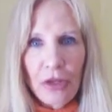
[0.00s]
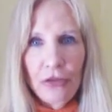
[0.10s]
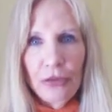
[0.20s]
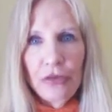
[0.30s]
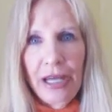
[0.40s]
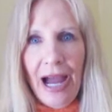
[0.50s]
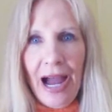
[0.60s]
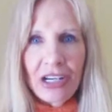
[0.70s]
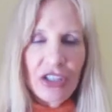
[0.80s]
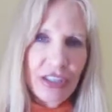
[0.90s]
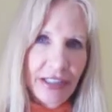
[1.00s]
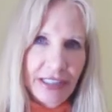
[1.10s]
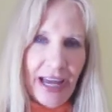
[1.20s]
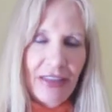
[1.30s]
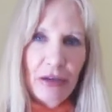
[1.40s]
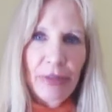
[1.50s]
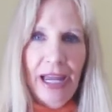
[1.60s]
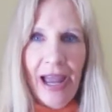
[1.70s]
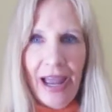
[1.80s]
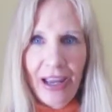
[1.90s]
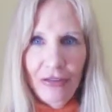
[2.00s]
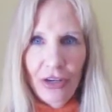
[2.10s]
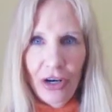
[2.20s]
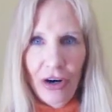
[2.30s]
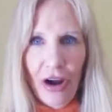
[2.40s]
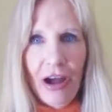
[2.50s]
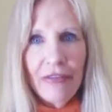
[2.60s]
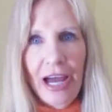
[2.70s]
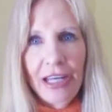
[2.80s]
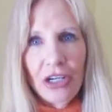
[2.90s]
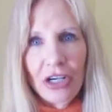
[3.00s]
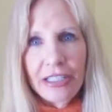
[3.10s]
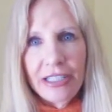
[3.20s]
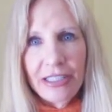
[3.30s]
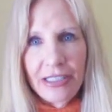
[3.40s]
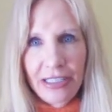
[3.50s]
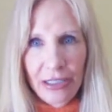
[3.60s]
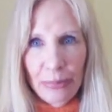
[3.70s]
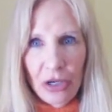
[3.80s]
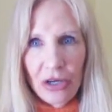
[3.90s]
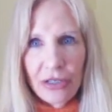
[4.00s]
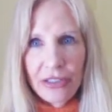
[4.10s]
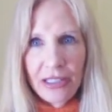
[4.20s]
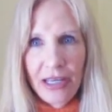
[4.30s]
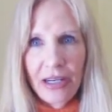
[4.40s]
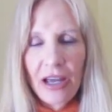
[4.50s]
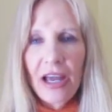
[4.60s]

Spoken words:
through the actions and the behavior of that narcissistic person.